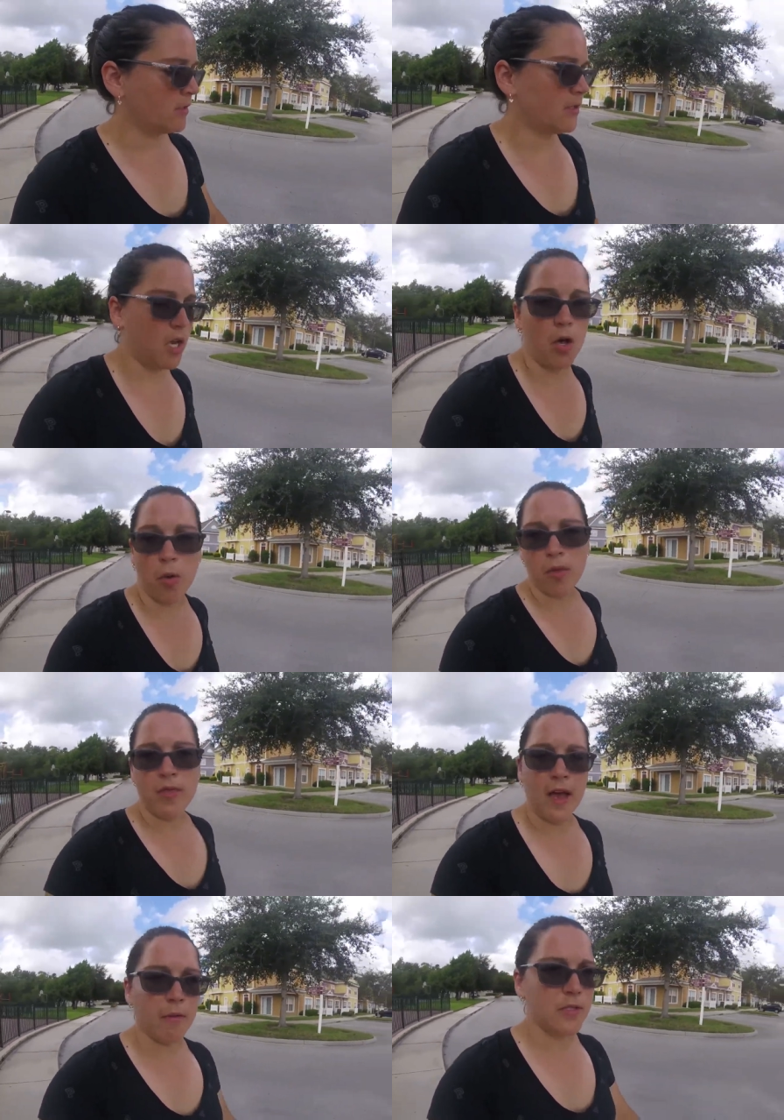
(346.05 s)
so
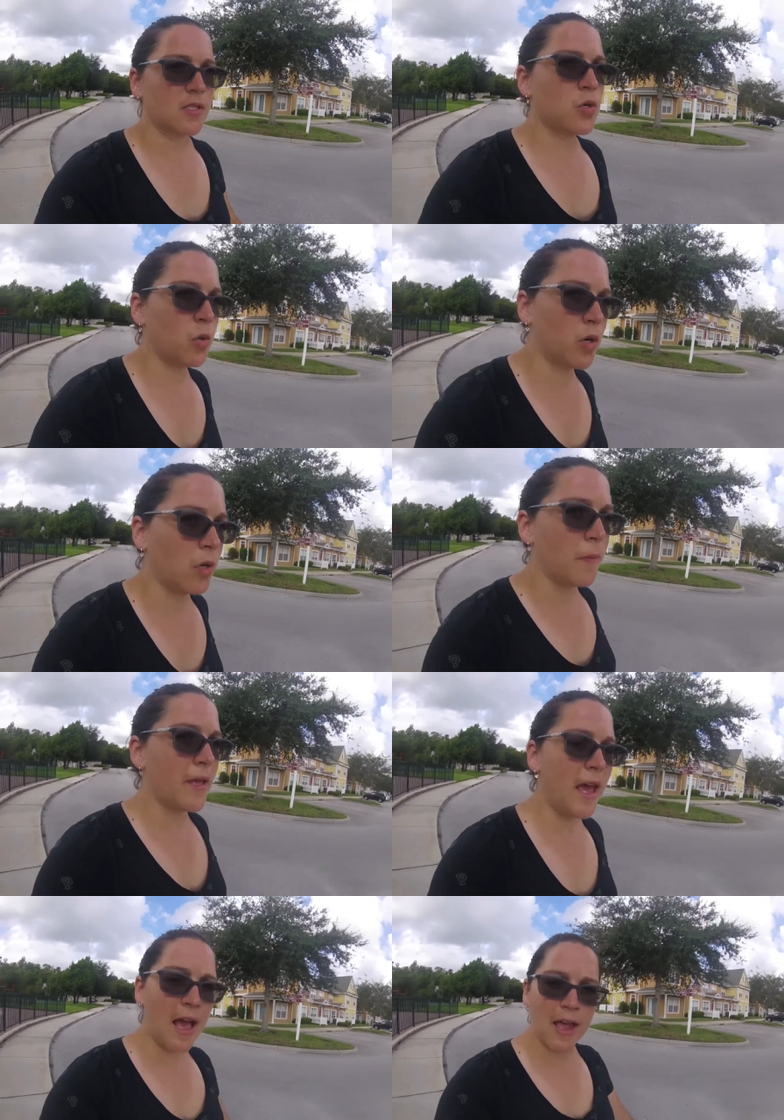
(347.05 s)
that was cool. But
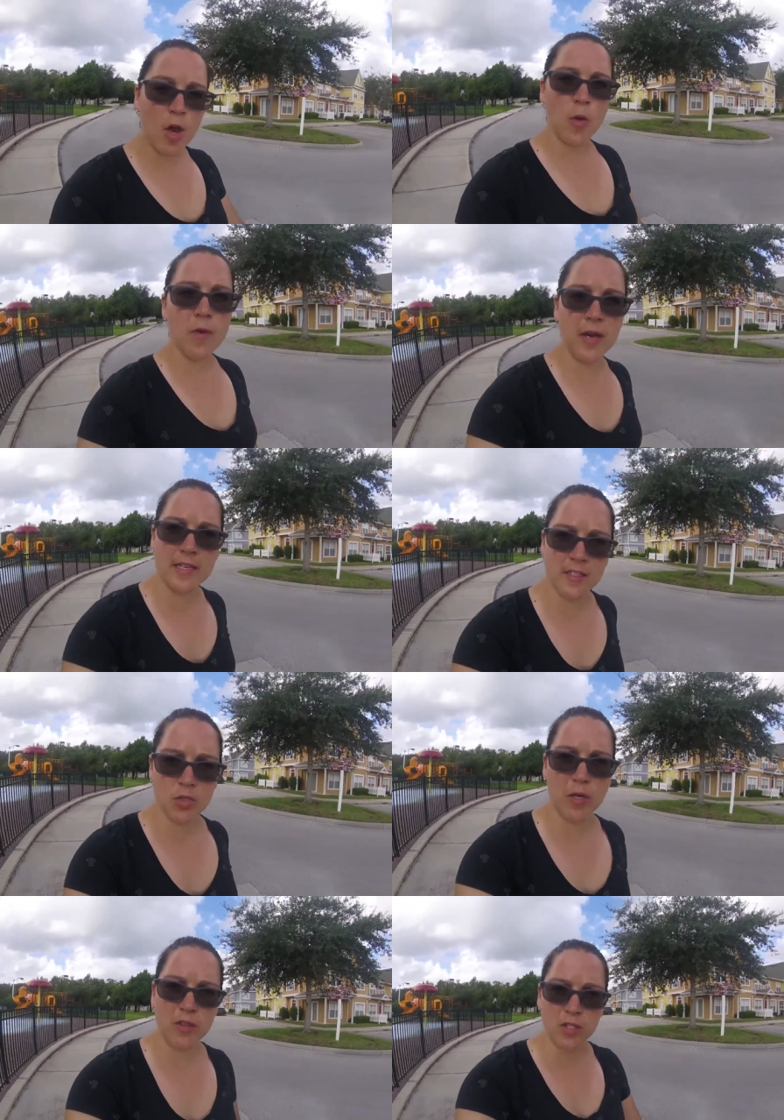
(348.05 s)
yeah, I hope you guys
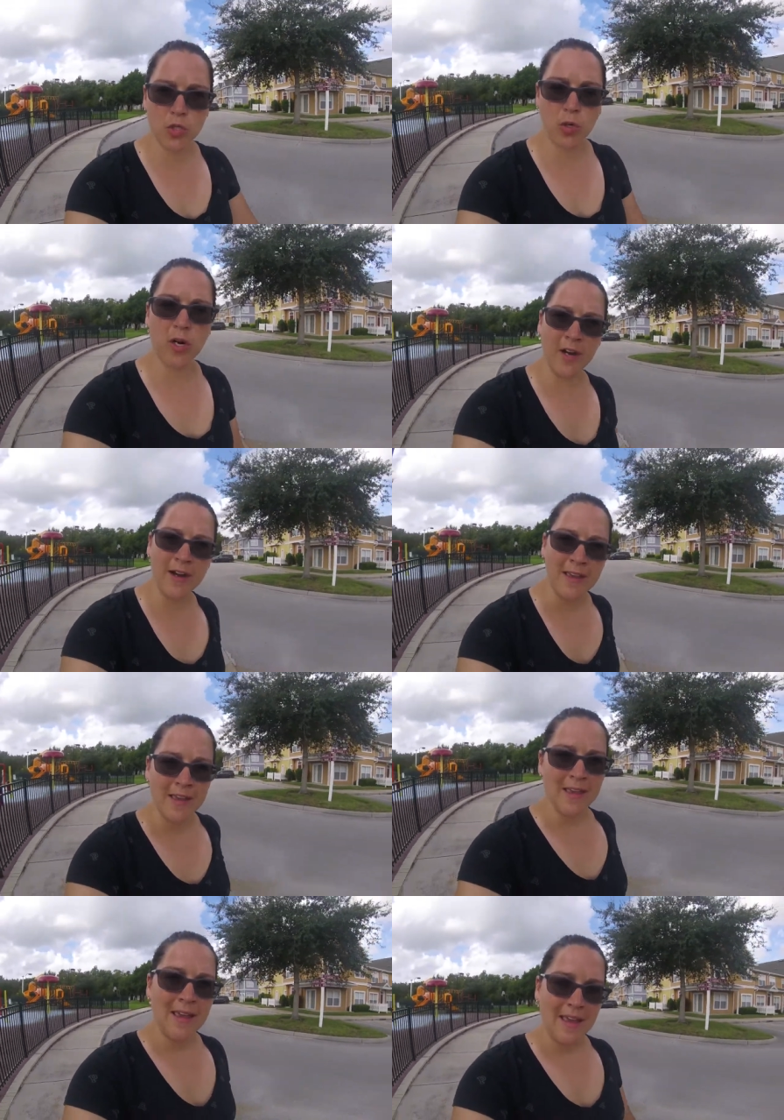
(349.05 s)
enjoyed the tour.
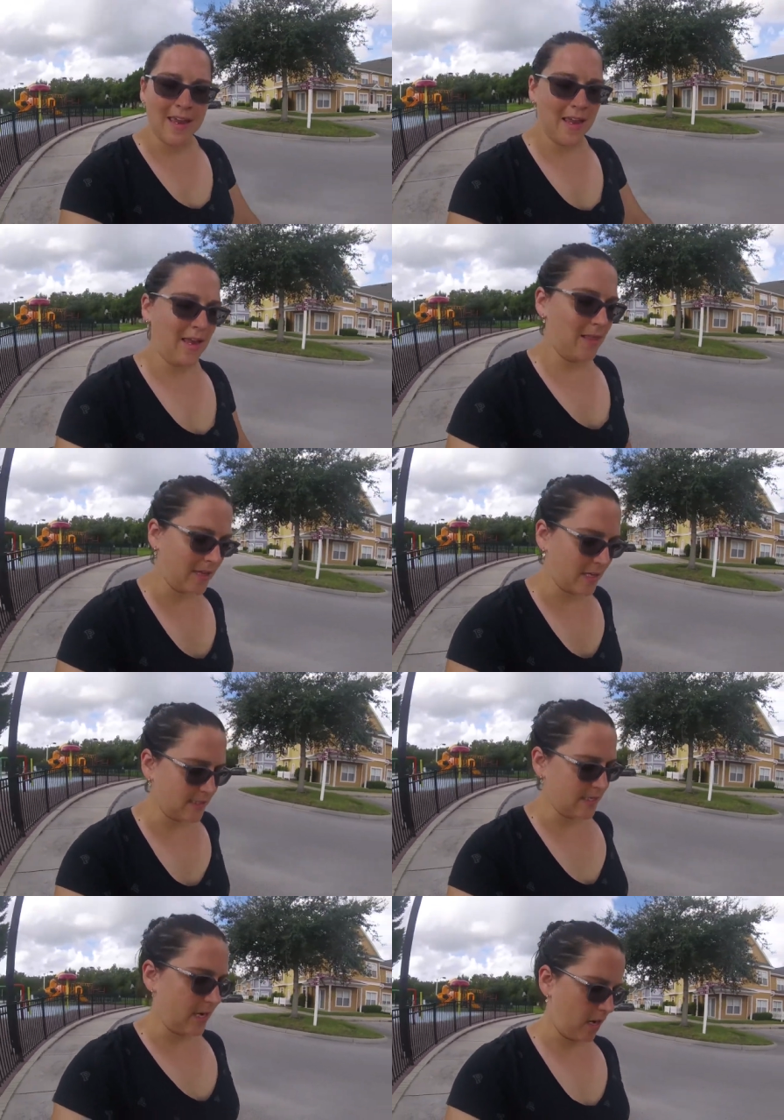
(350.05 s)
And like I
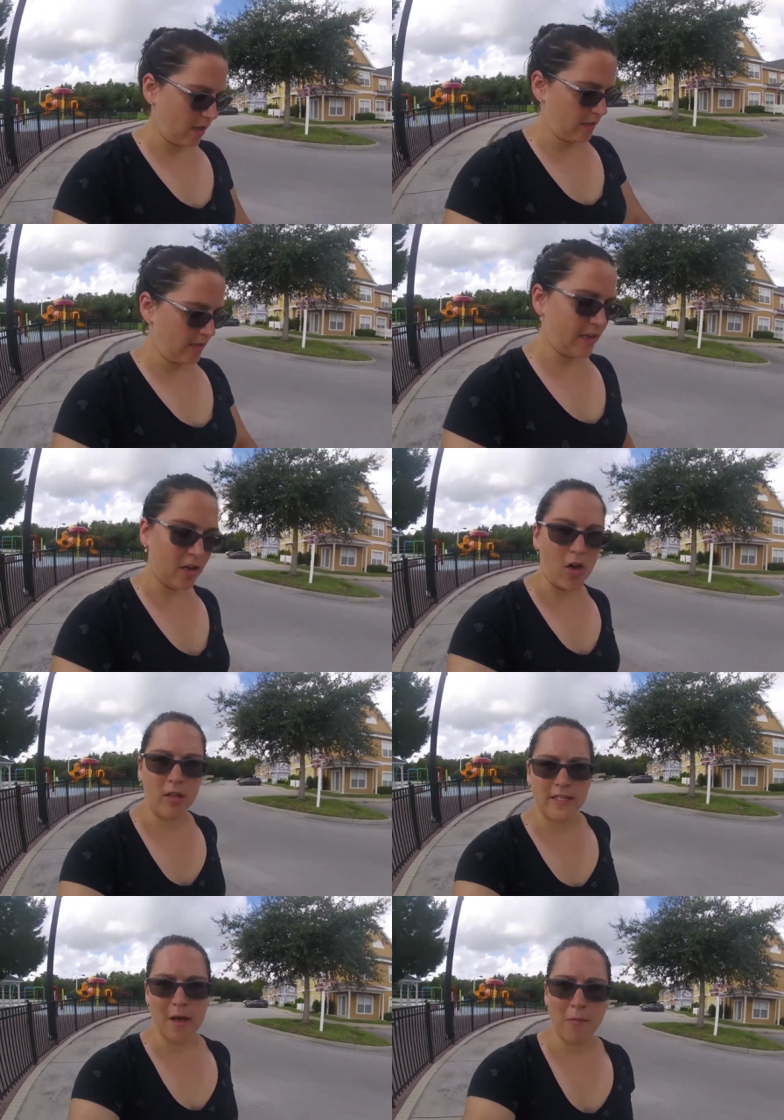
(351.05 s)
said, I'll link it
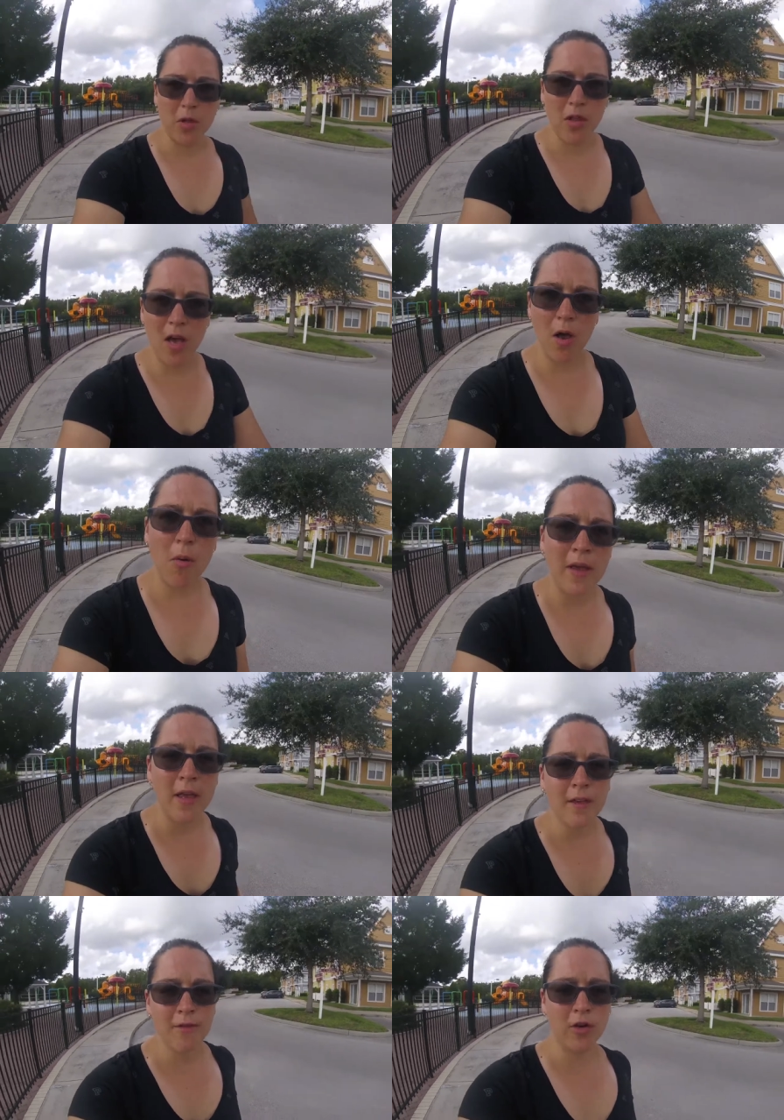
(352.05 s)
all down below
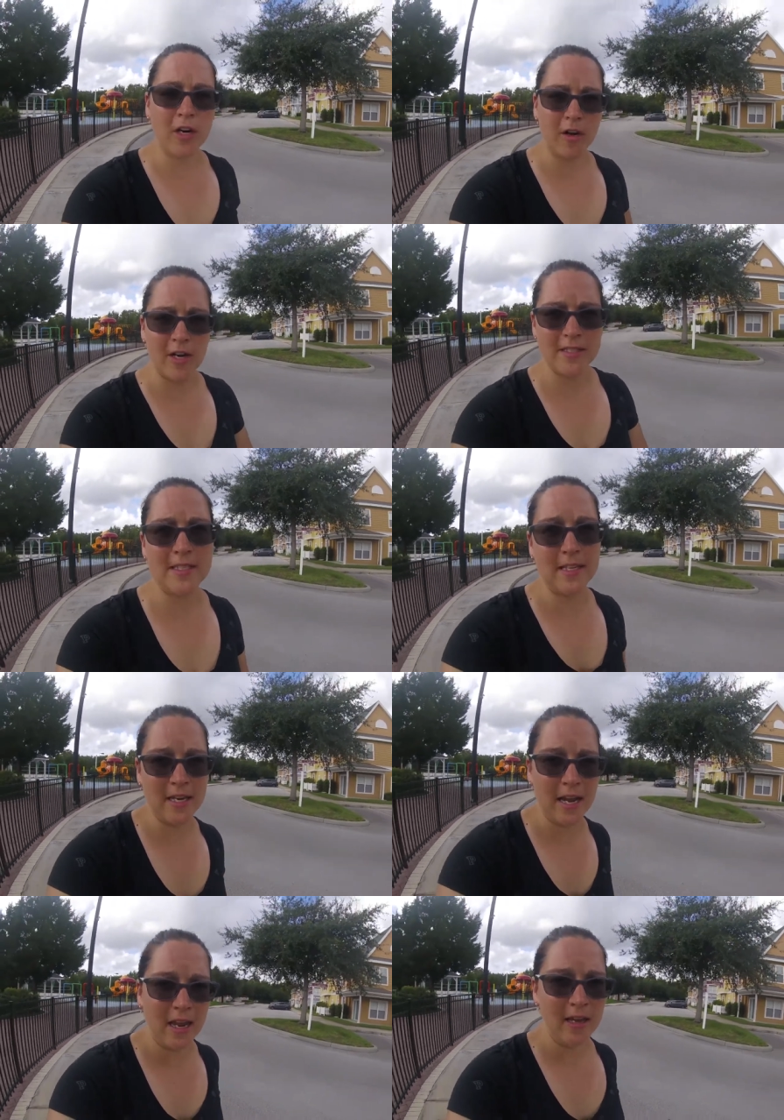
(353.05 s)
if you're interested
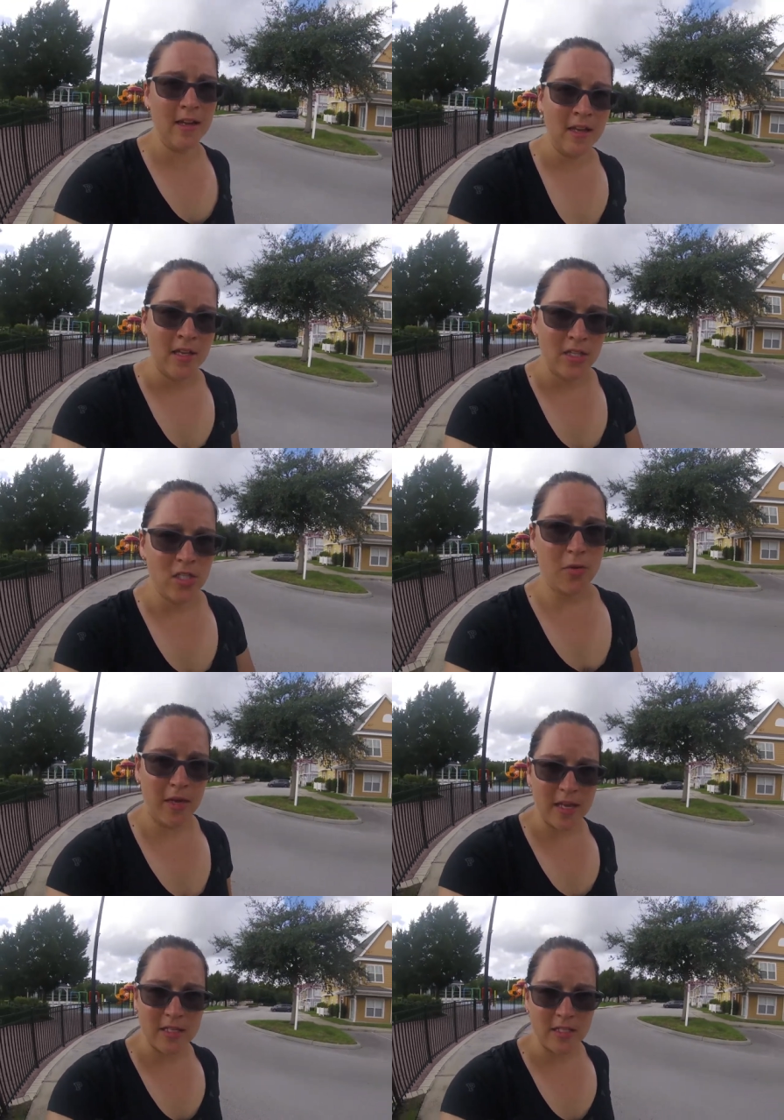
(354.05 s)
in
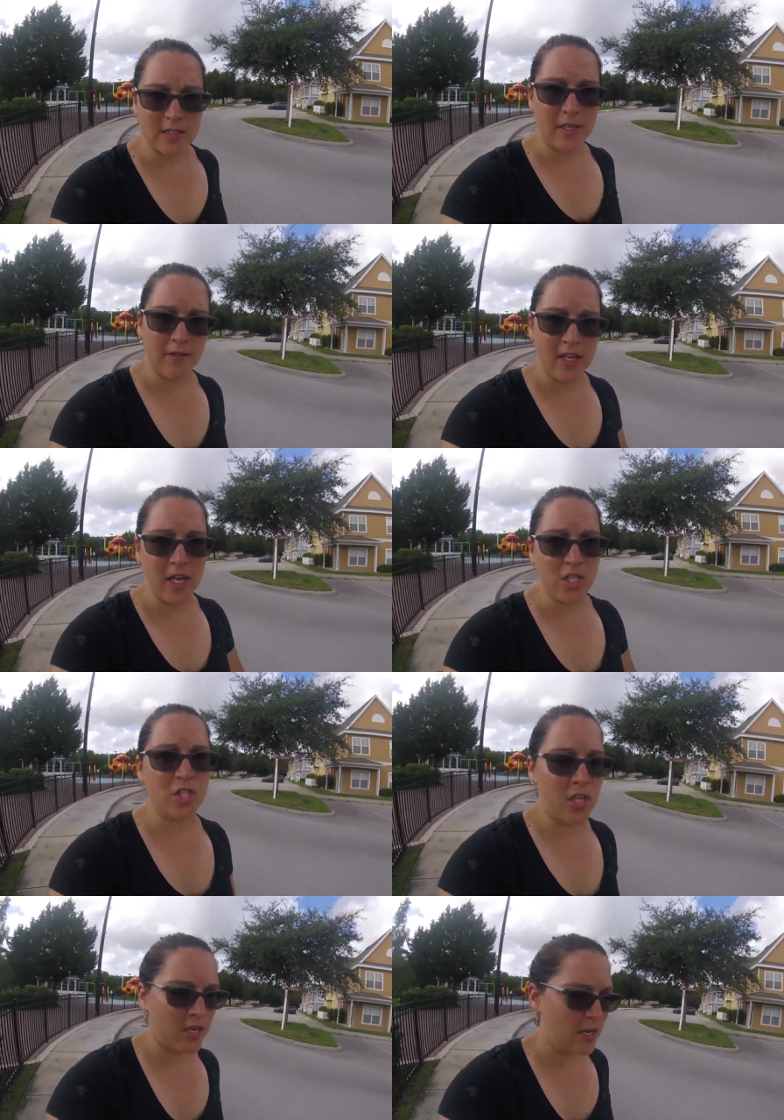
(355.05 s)
doing a Disney
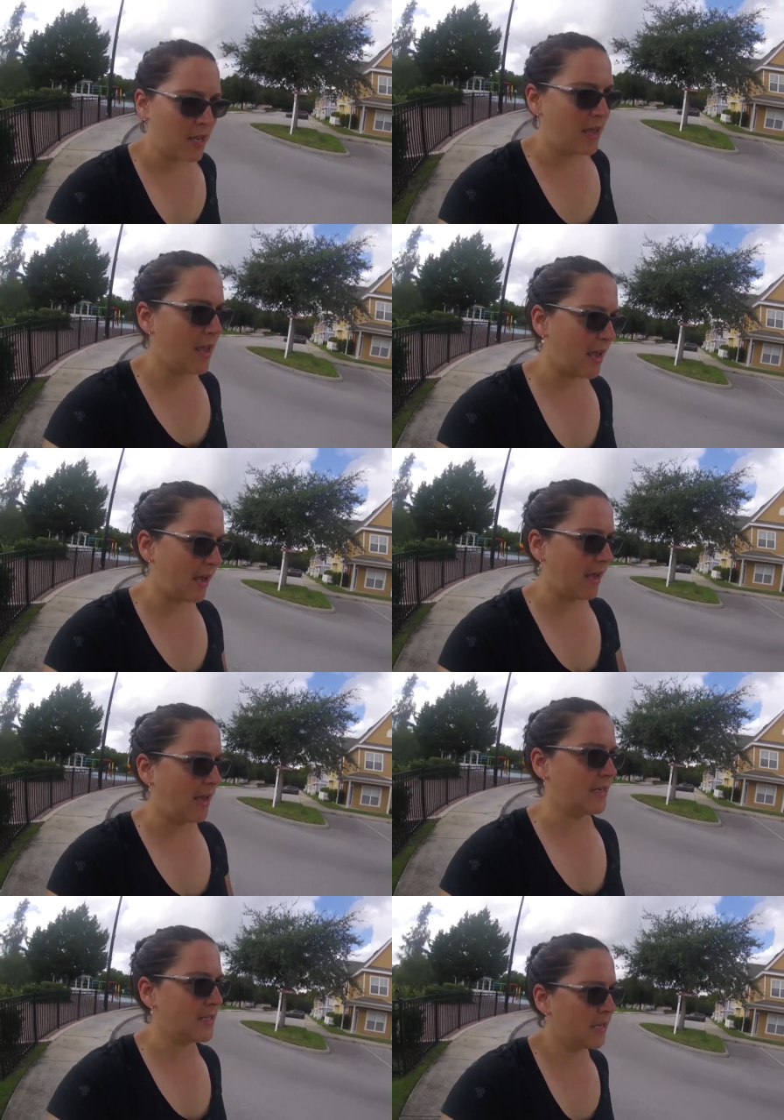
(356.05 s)
vacation
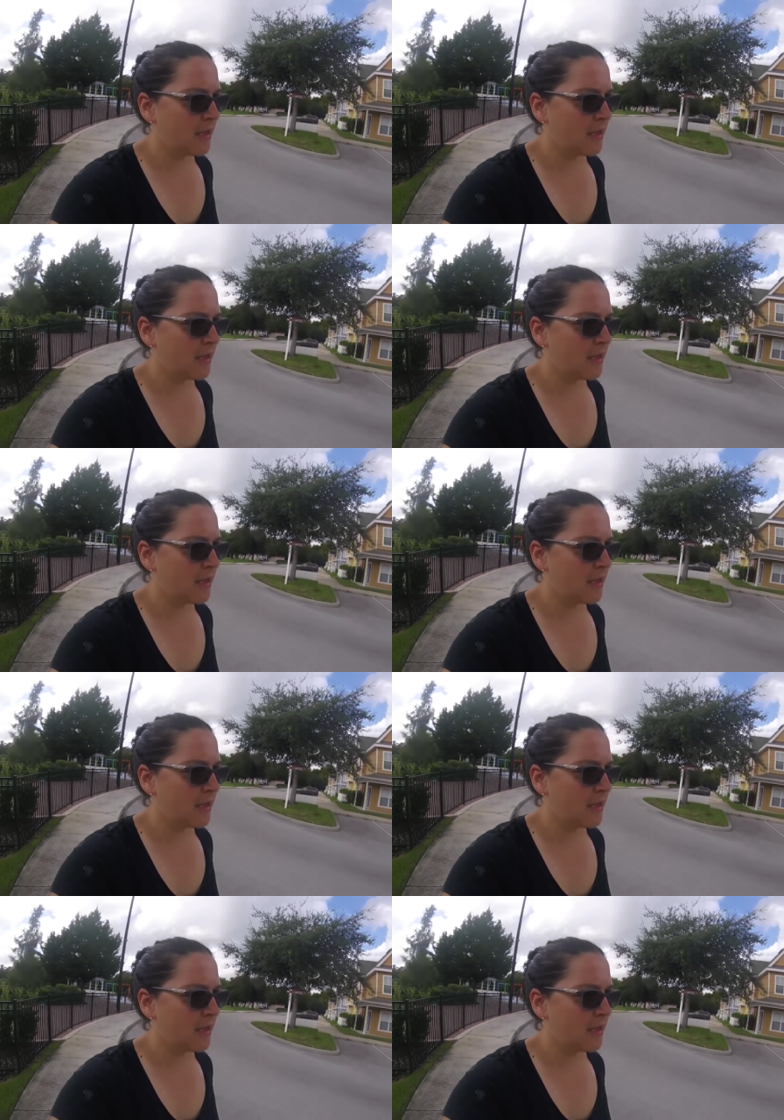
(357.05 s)
and